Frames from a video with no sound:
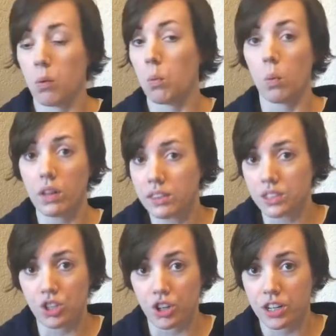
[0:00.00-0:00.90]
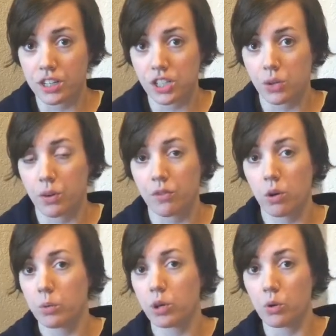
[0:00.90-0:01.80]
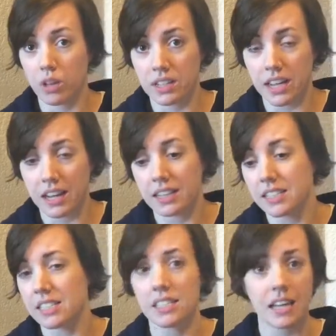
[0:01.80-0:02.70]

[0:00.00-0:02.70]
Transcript: what the journey is going forward, who the antagonist is,